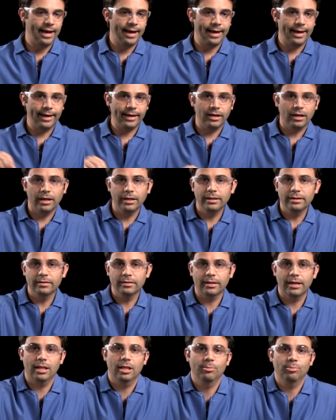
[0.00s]
and I need
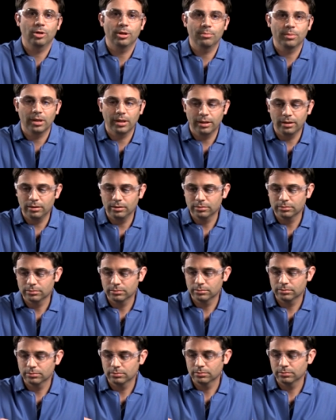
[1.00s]
to calibrate my
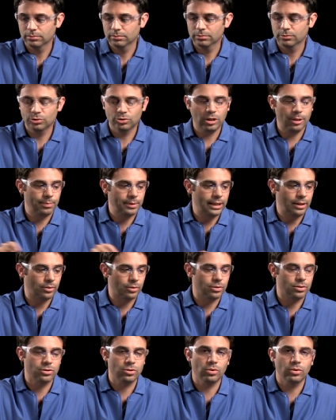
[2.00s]
drop
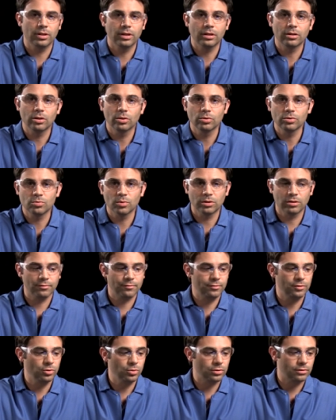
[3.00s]
counter so that it knows what the
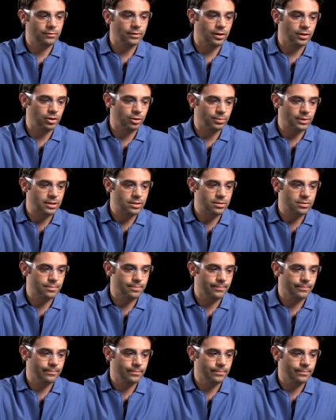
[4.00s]
fluid volume is.